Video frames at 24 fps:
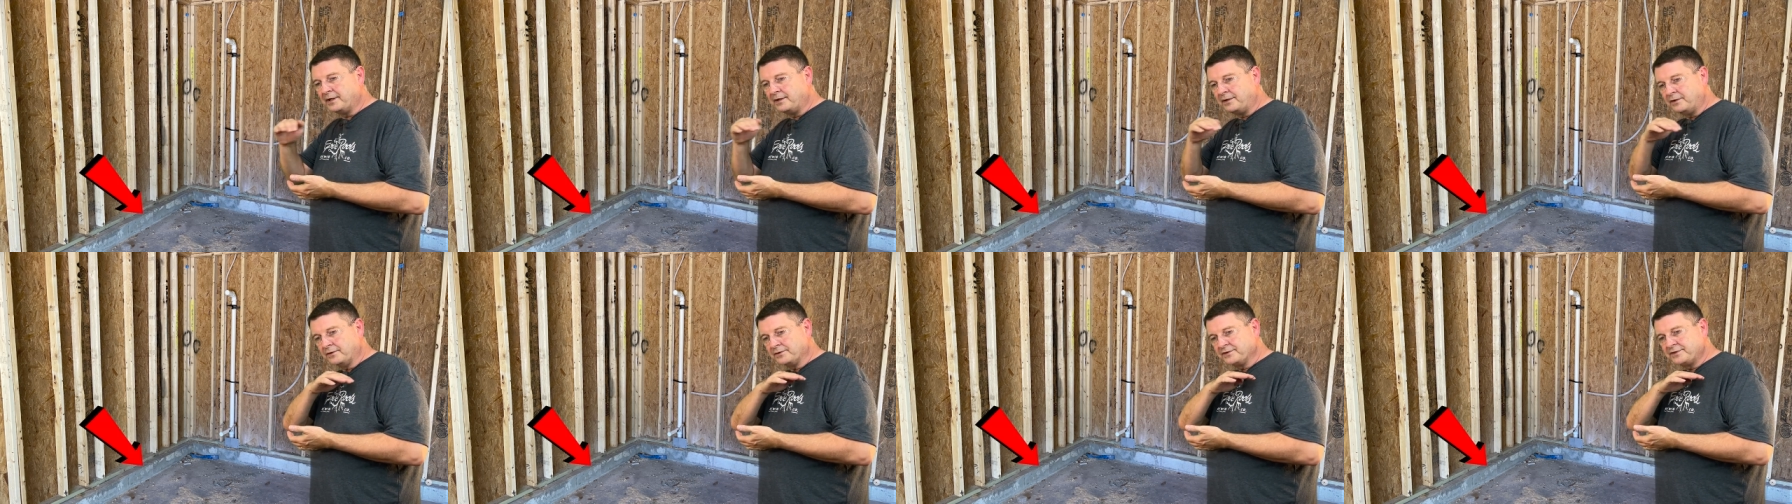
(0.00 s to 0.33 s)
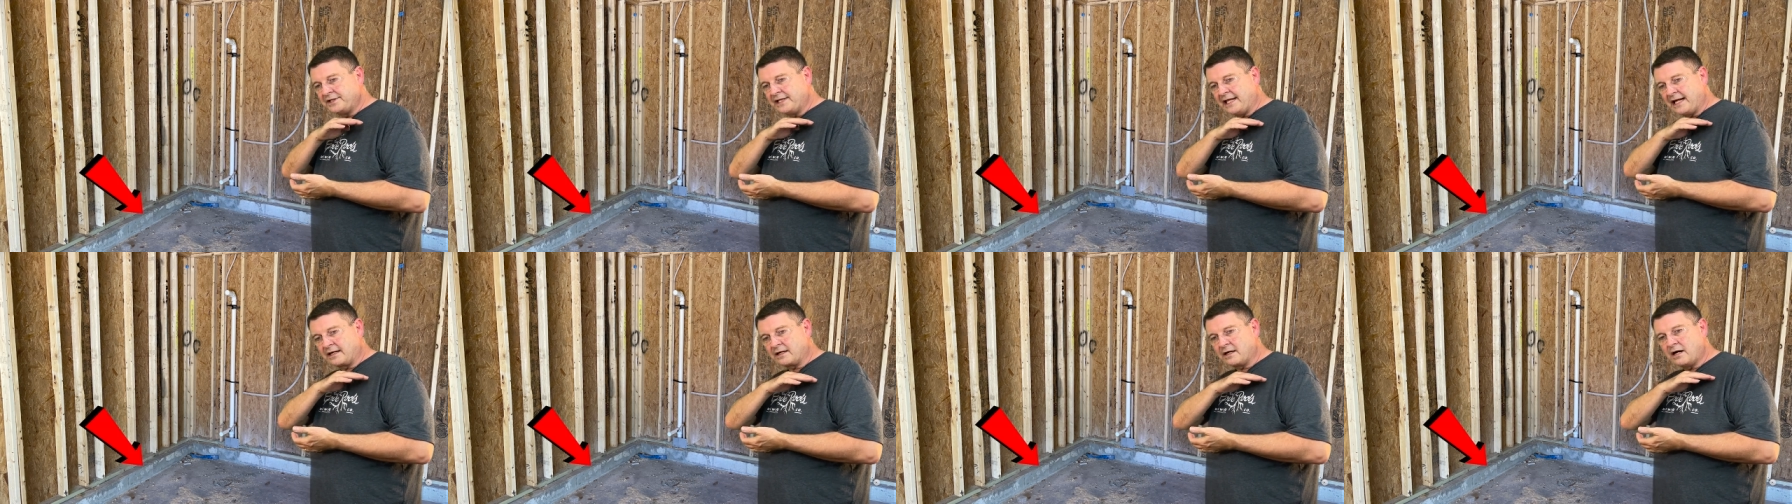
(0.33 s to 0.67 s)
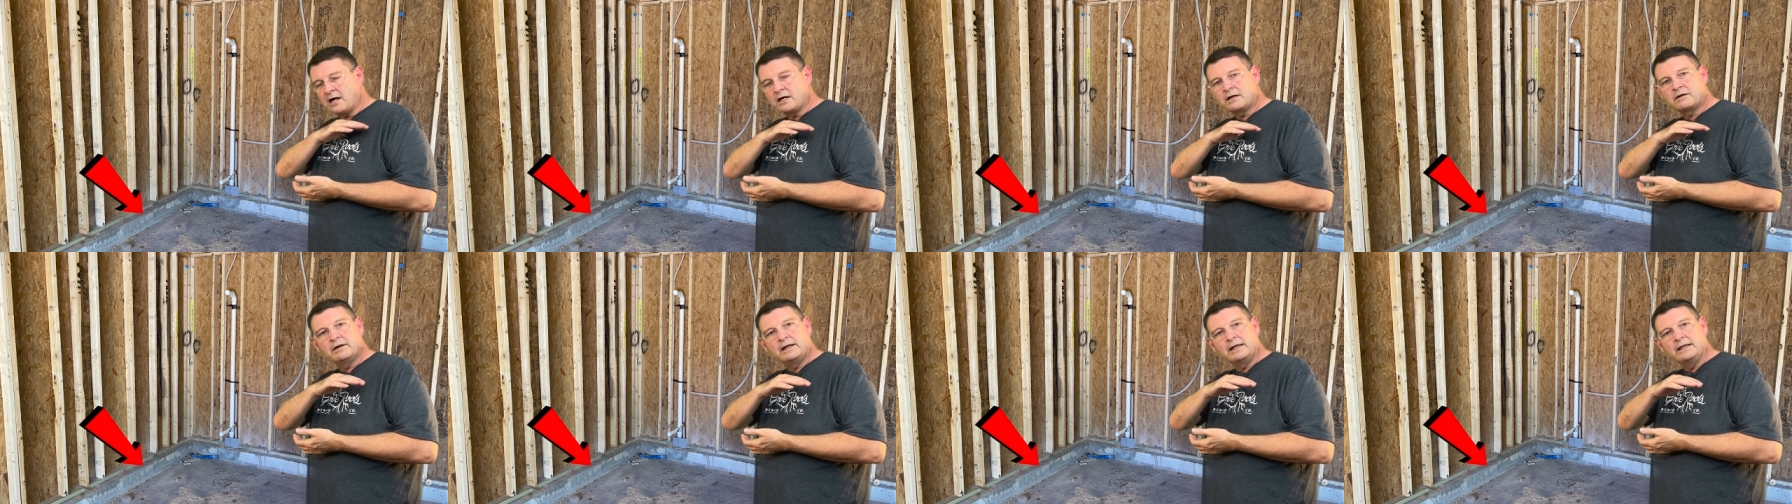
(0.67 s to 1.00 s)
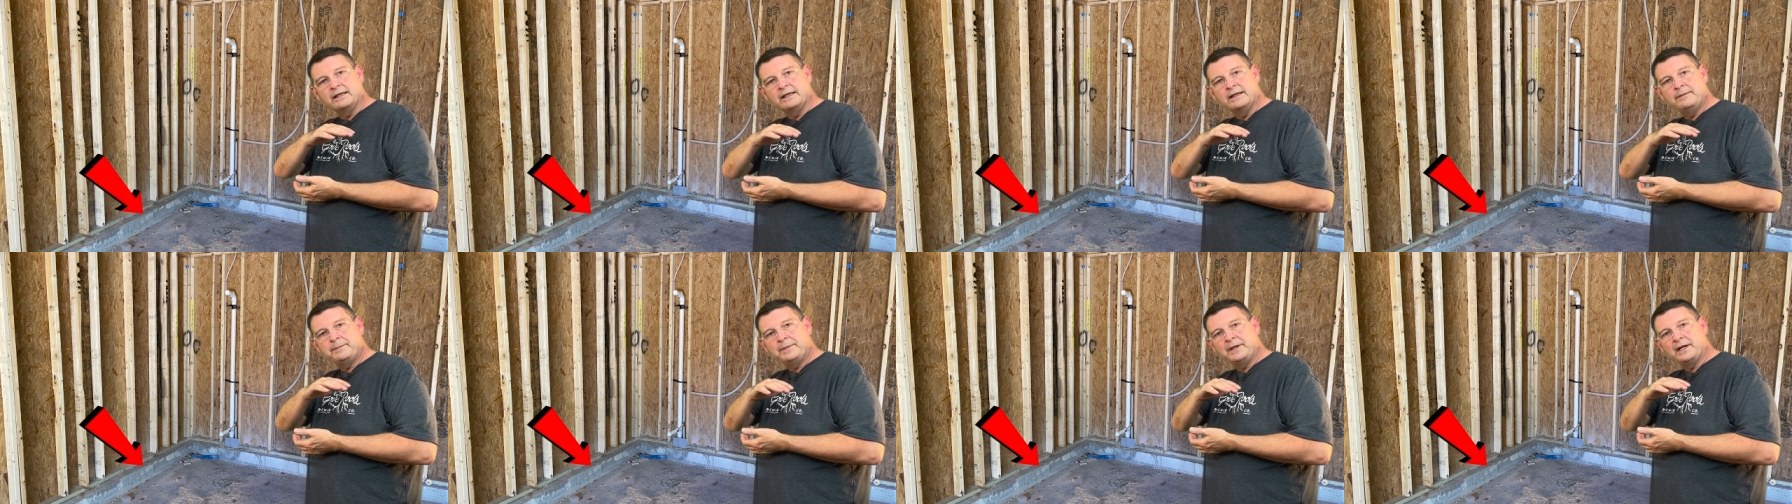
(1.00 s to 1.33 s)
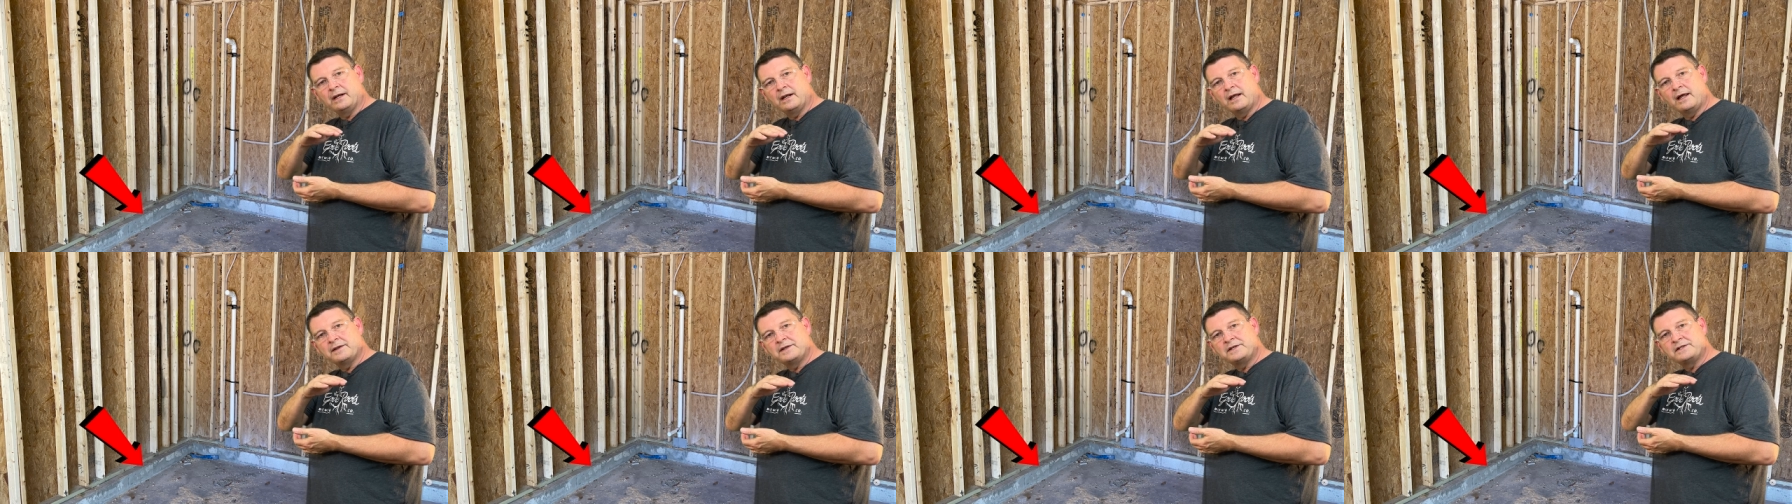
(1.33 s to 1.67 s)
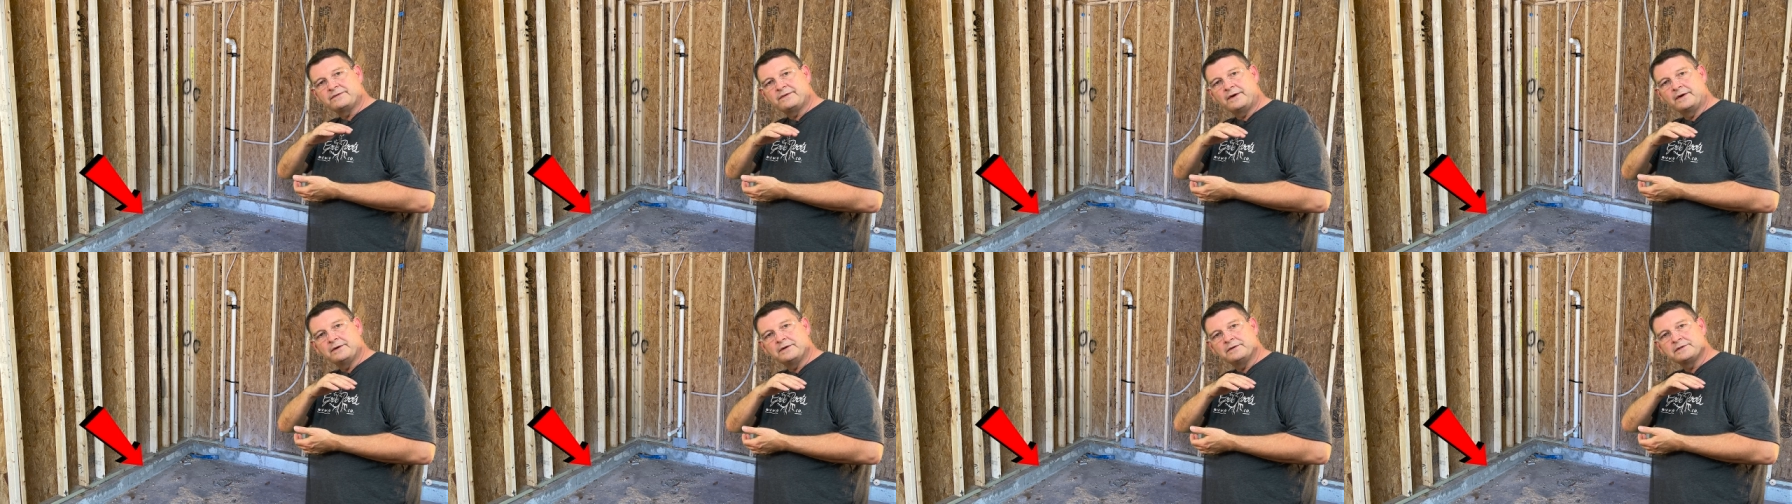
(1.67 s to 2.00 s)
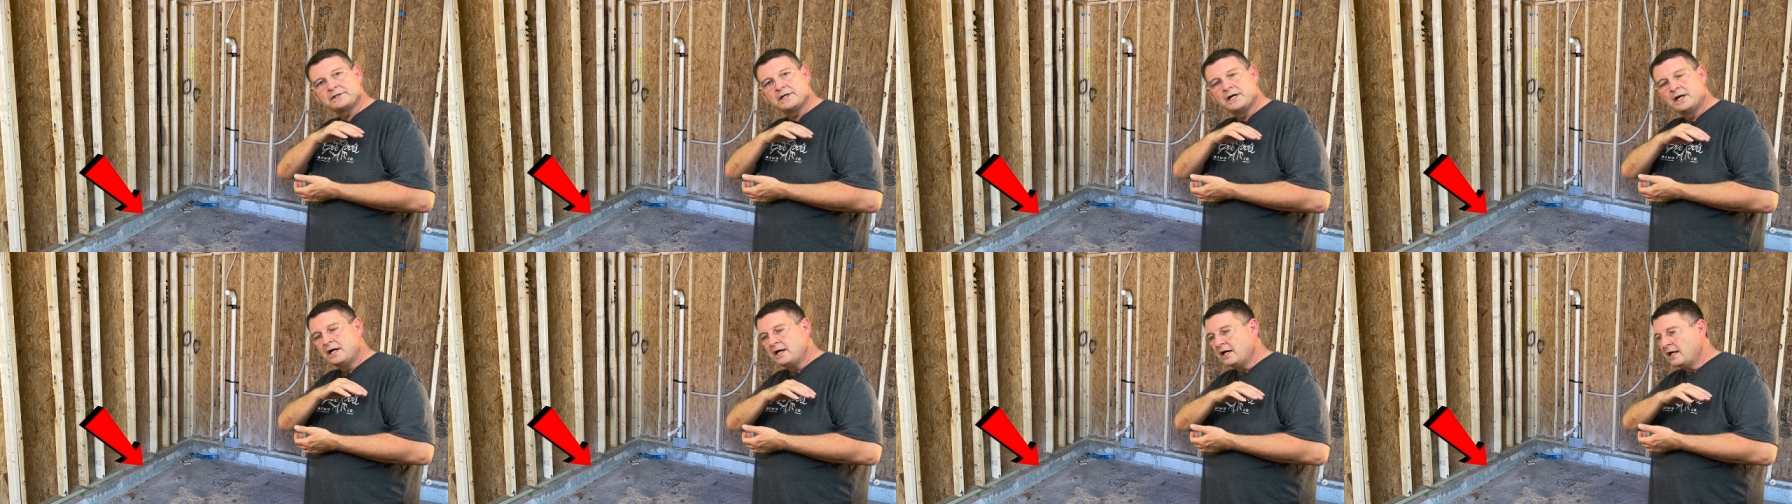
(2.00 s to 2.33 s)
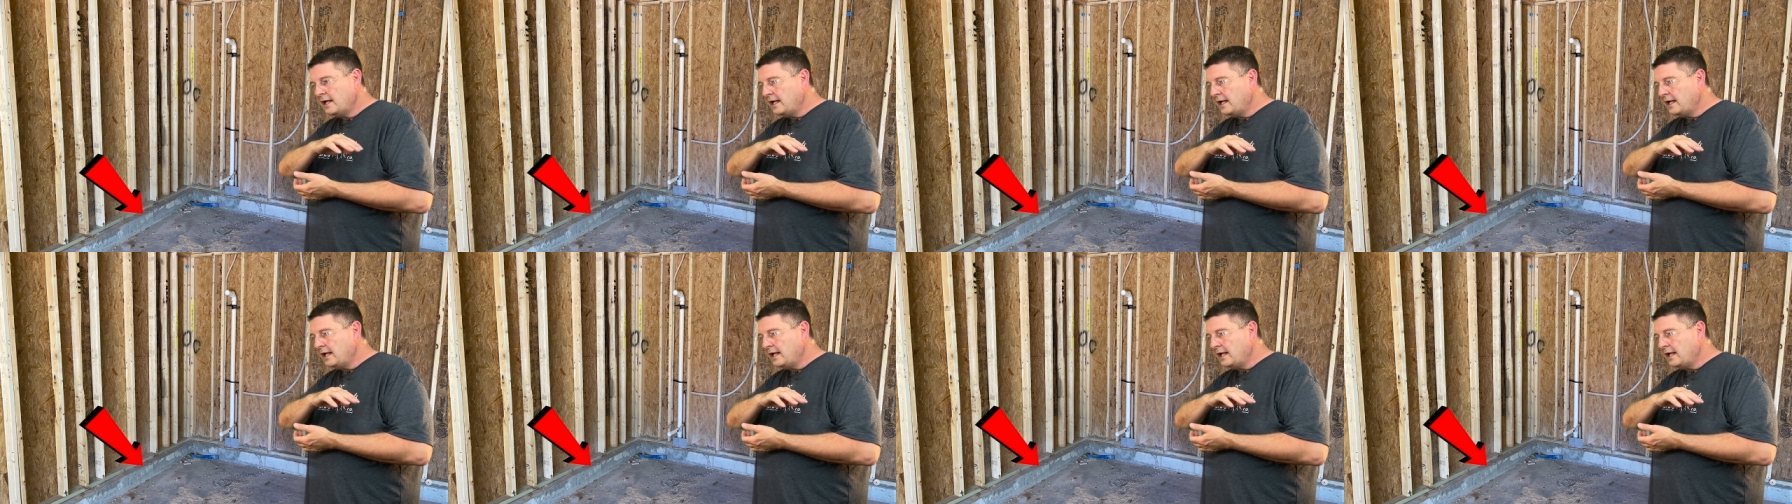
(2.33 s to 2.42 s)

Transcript: and you'll see that concrete lip in a lot of these photos,